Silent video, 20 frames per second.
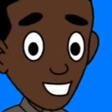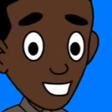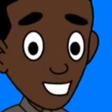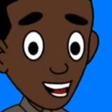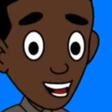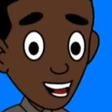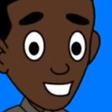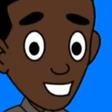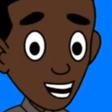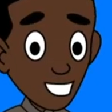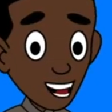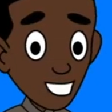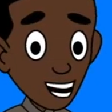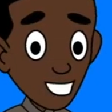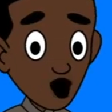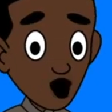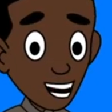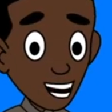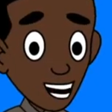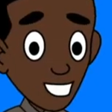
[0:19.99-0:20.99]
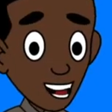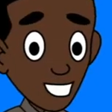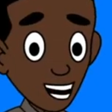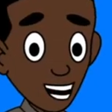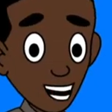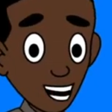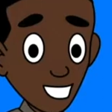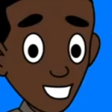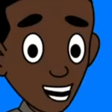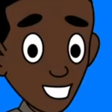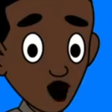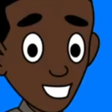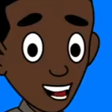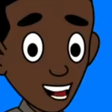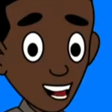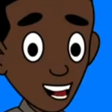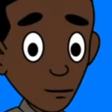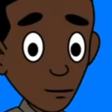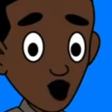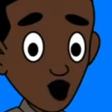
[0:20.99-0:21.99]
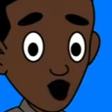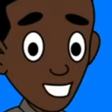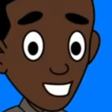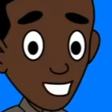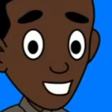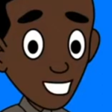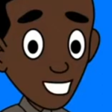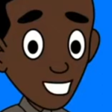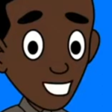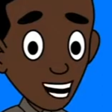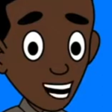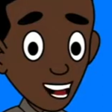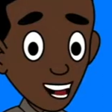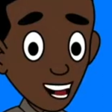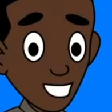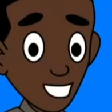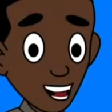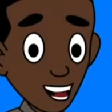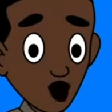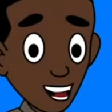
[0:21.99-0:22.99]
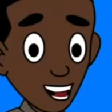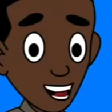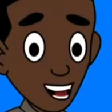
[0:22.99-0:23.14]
who live in Jamaica and all the houses too.